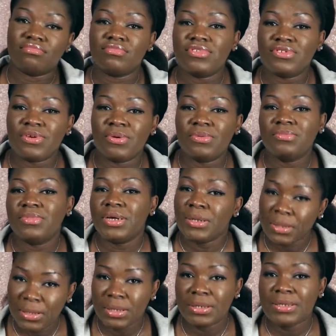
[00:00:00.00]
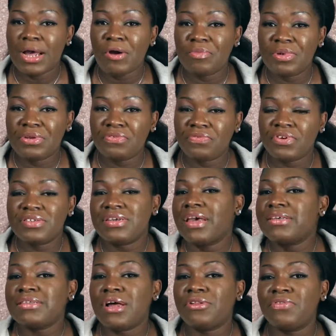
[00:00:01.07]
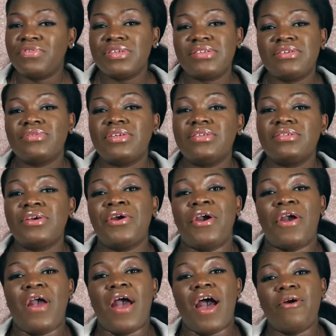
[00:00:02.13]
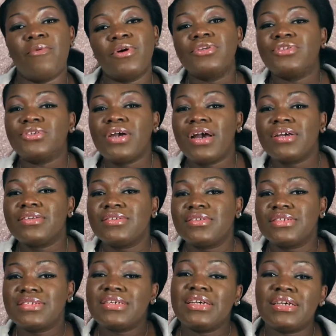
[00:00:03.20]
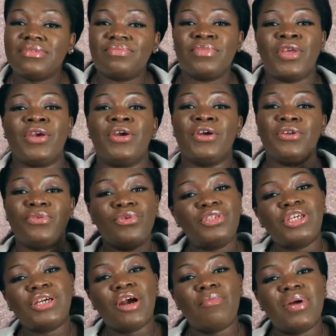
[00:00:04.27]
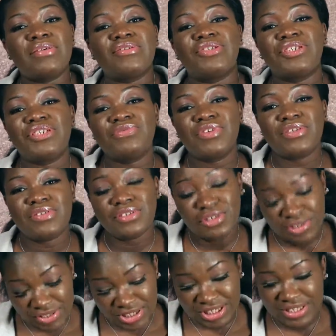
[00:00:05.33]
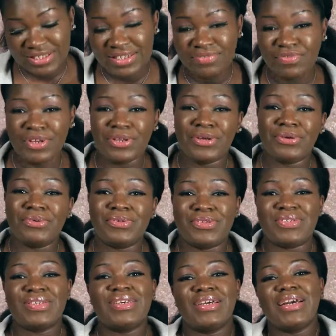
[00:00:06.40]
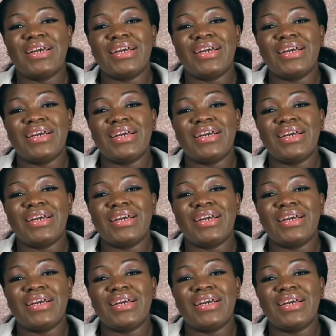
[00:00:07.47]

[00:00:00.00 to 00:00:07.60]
so that will be the first hairstyle of the series. I want you guys to see it. Do check out my suggested videos